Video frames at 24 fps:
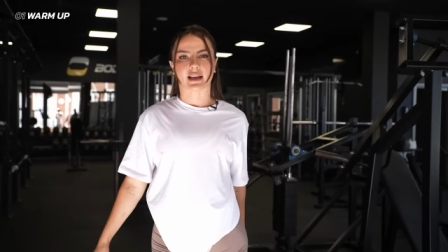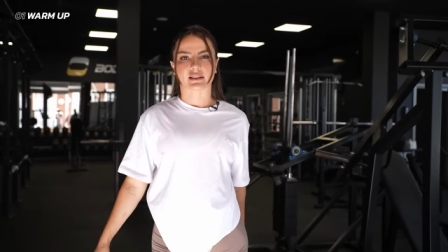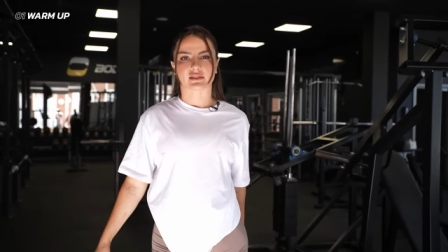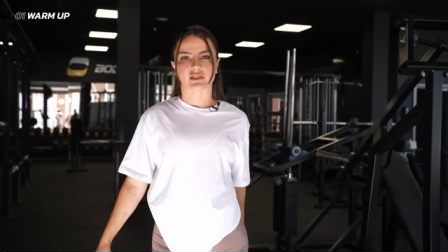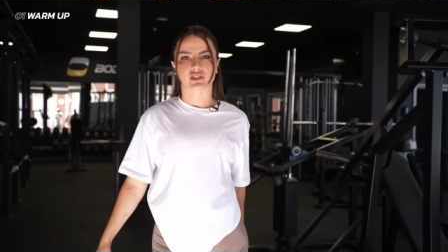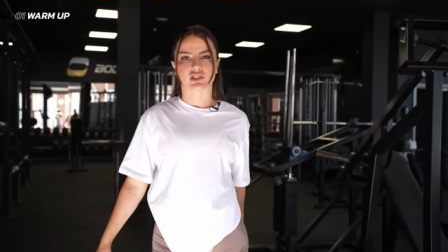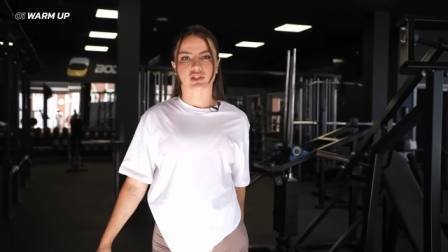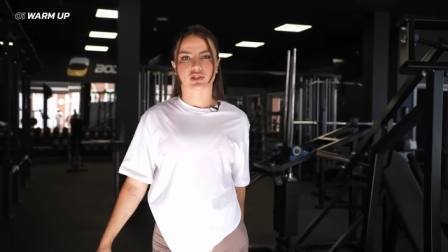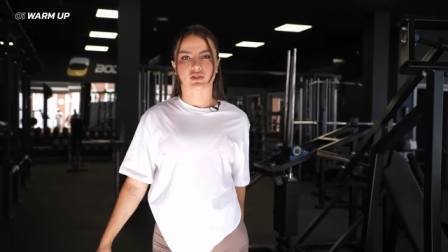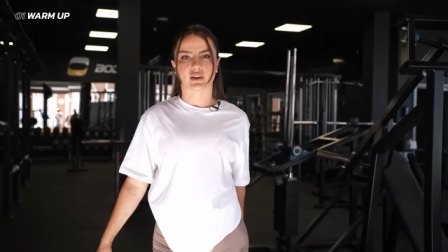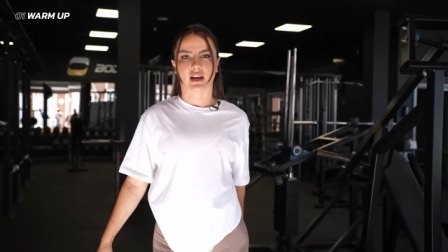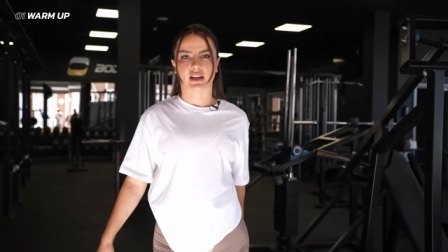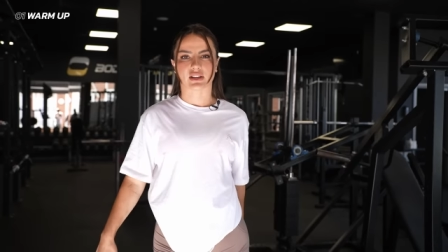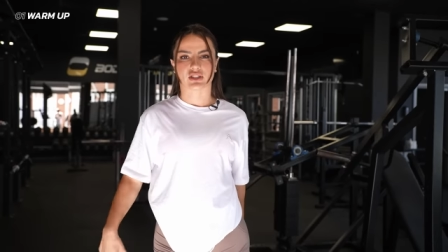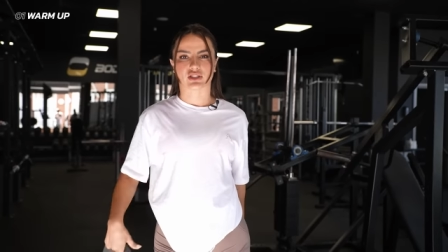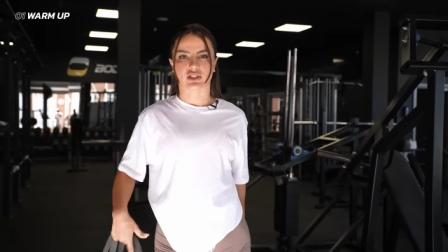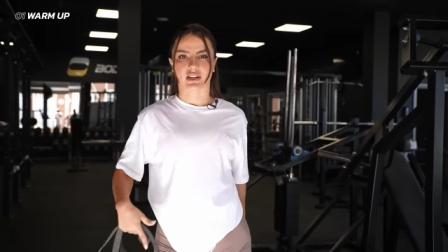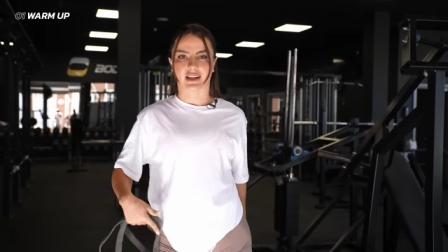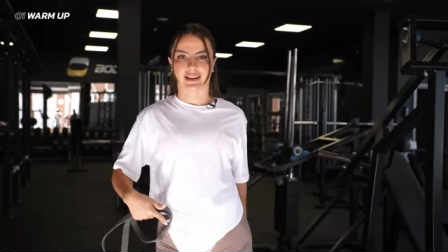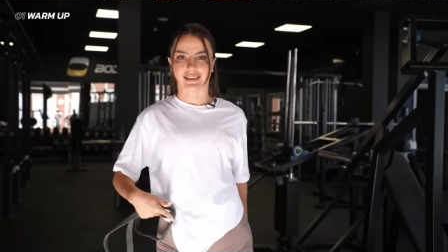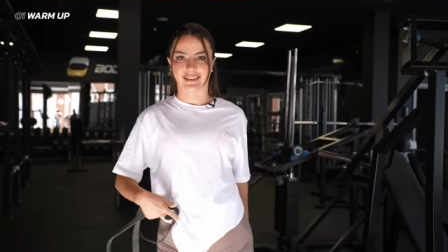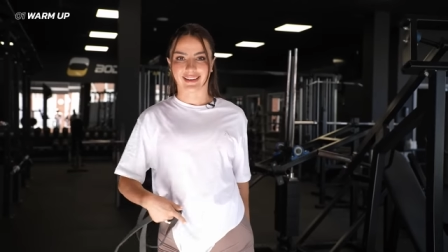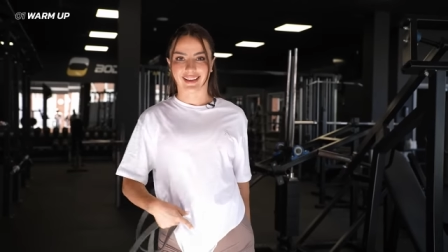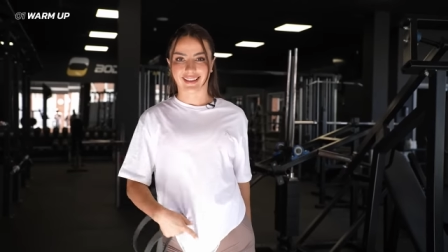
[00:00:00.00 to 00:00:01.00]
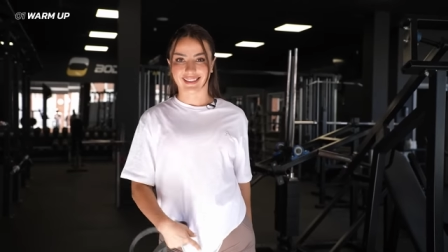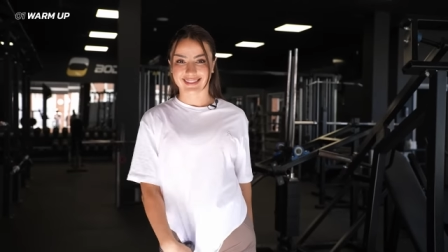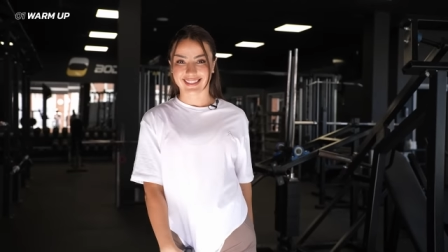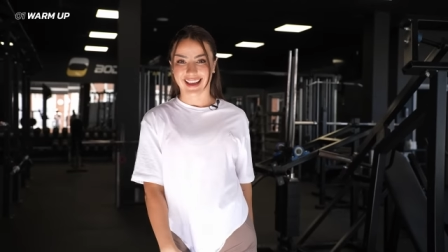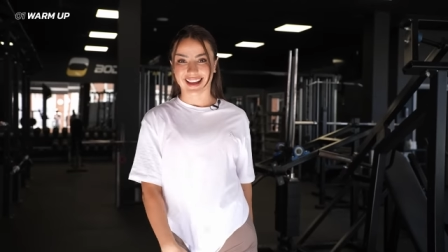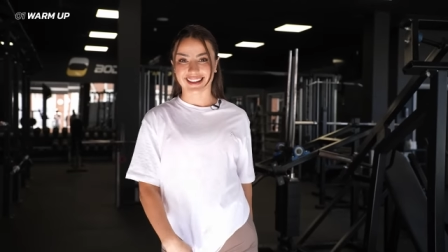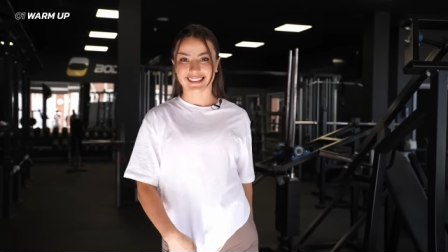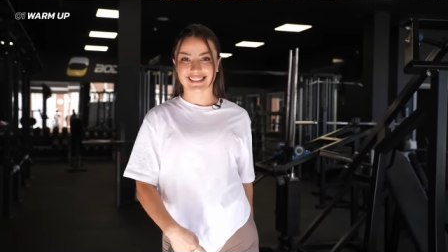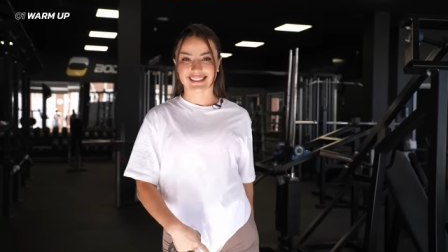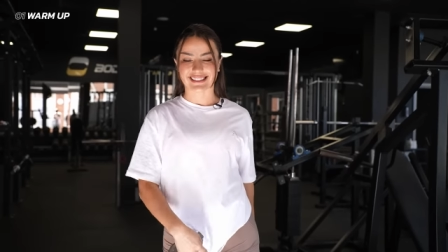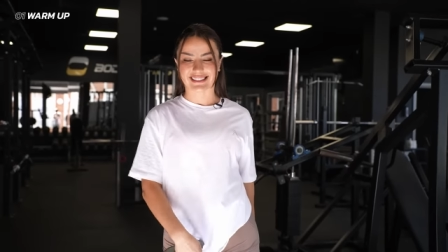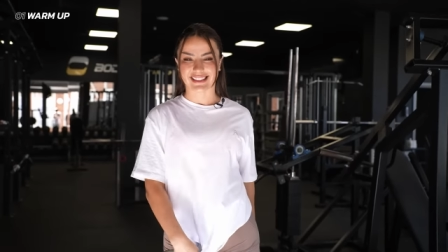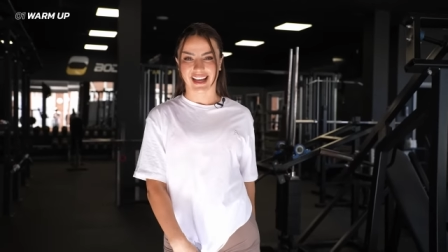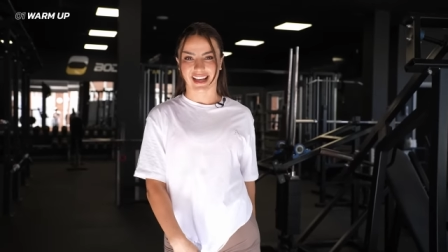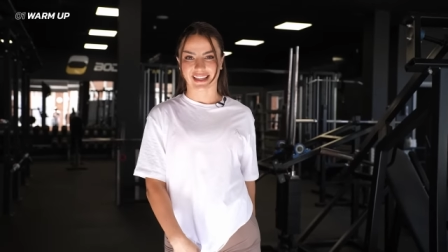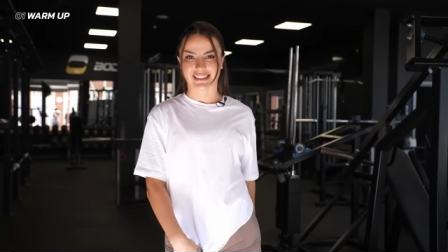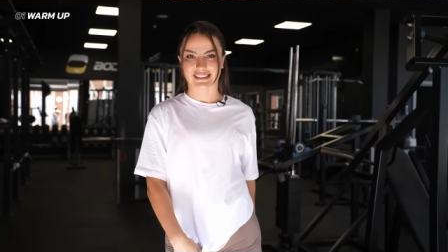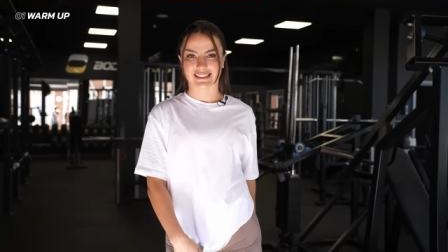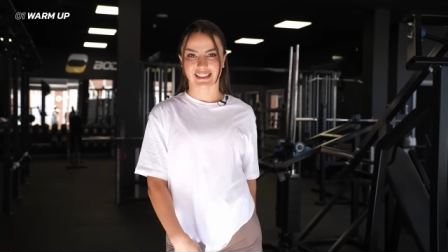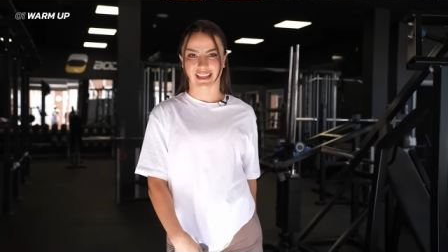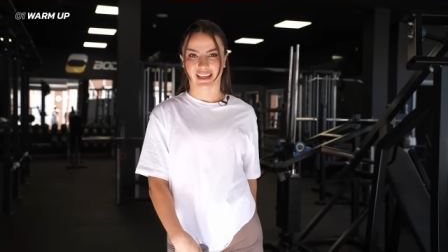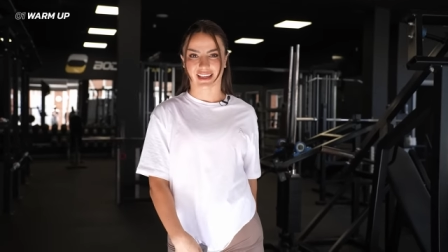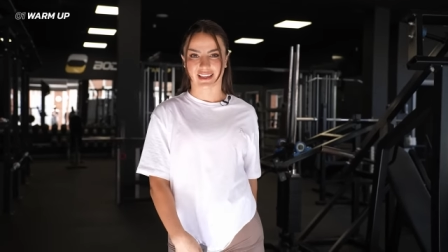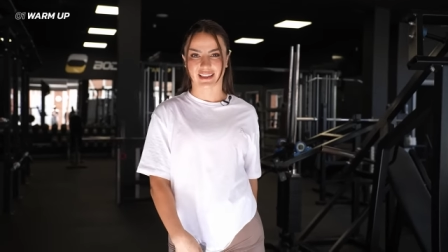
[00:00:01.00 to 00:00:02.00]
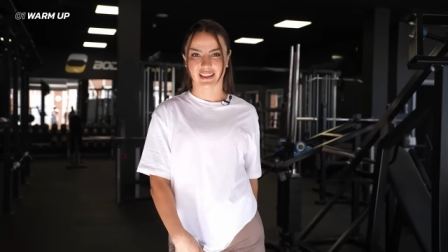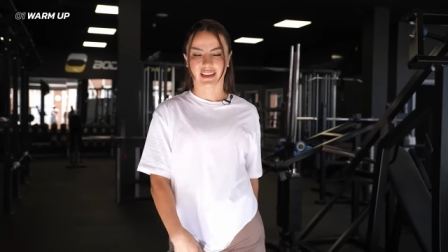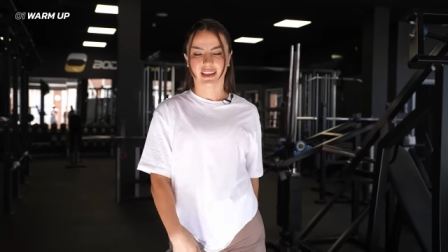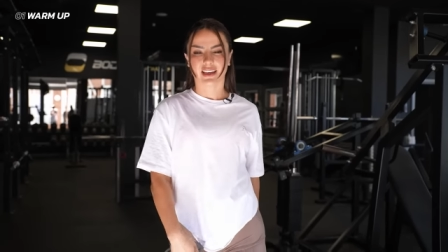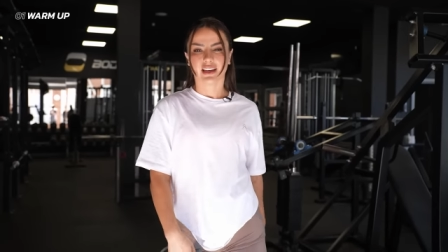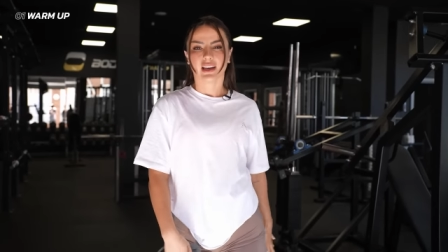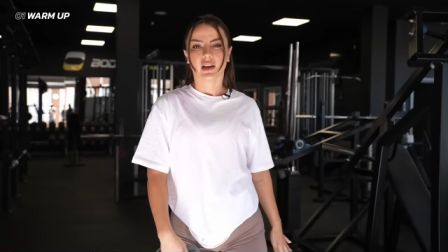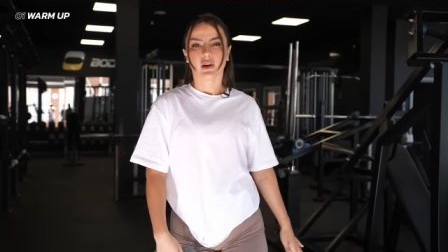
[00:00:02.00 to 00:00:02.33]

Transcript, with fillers: and stretching. That's static.